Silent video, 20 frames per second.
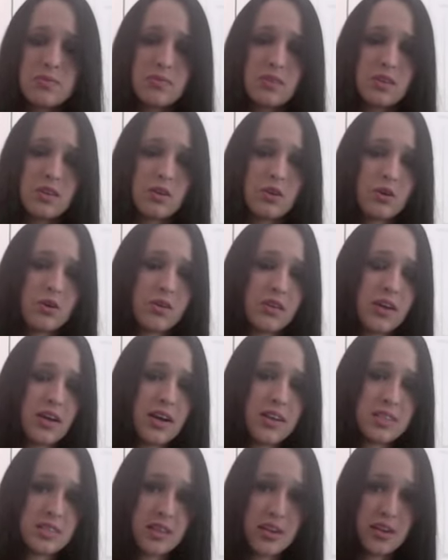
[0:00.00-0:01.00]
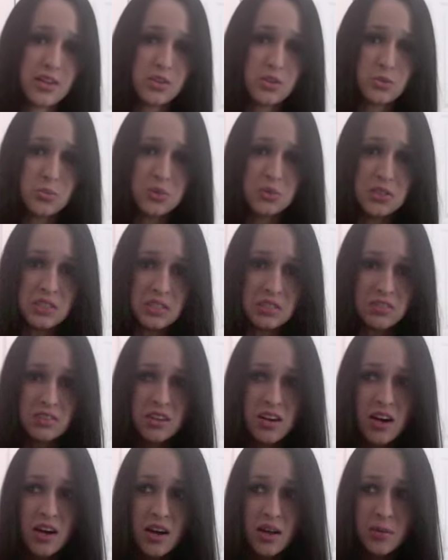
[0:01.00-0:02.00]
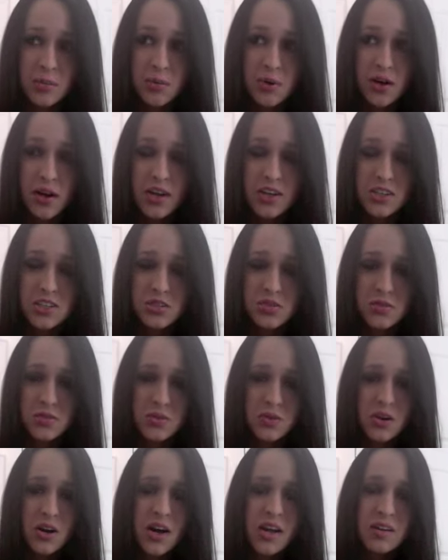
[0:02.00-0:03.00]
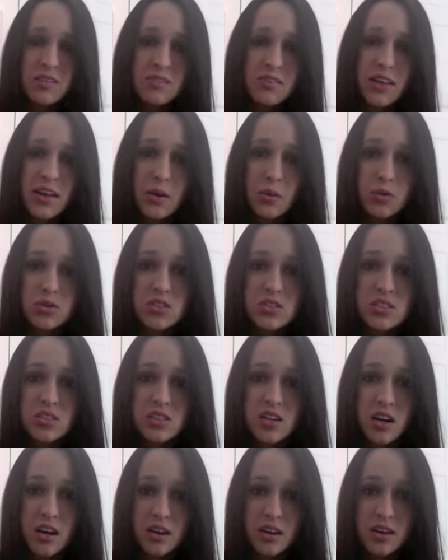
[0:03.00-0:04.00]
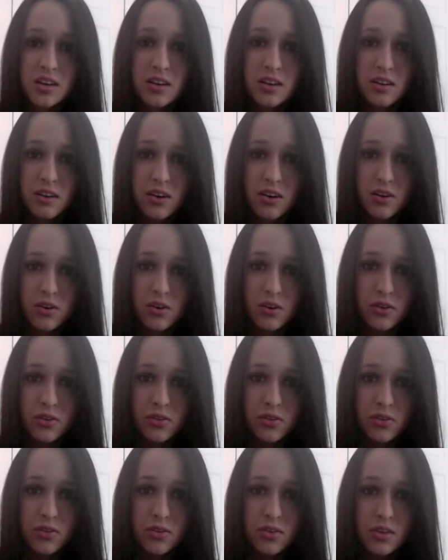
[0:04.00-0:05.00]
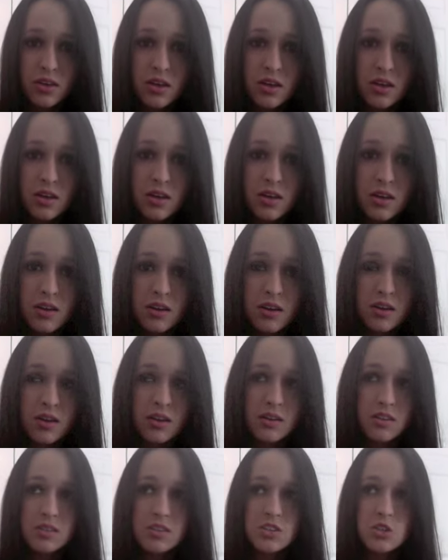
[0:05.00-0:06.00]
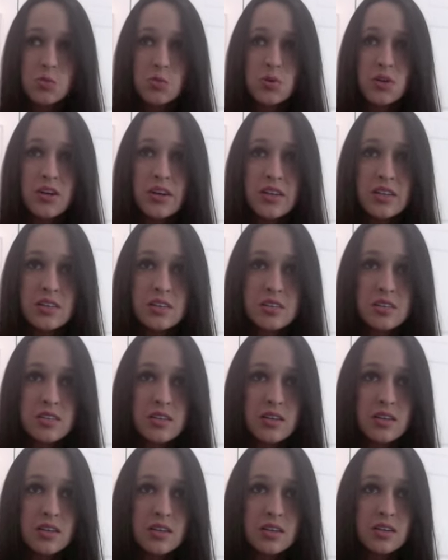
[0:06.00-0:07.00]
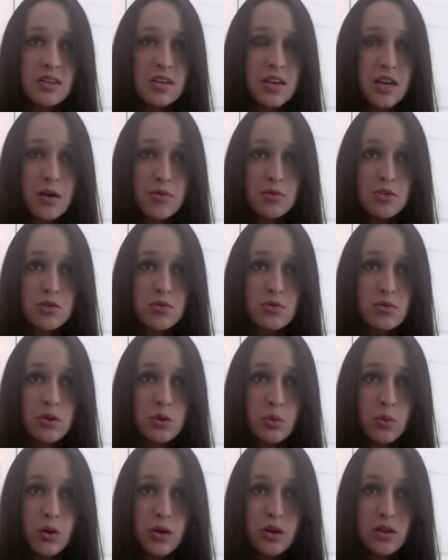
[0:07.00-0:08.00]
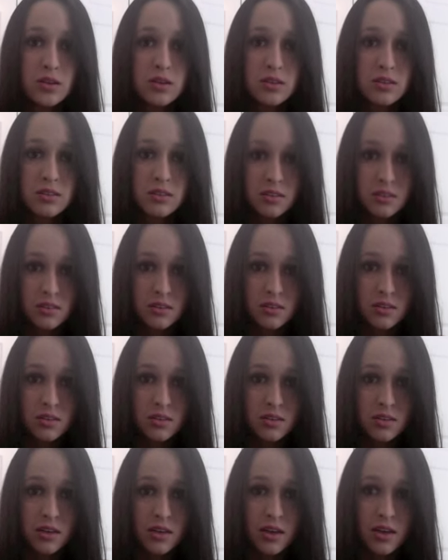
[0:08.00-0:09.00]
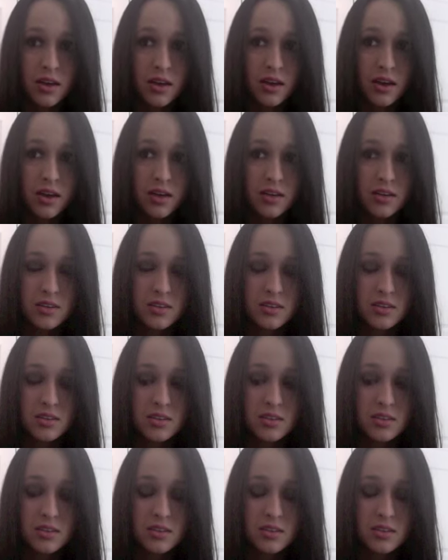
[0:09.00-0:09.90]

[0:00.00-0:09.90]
you know, and like I said, I do believe in God, but I just feel kind of like we're stuck on earth in this place, and He gave us free will, and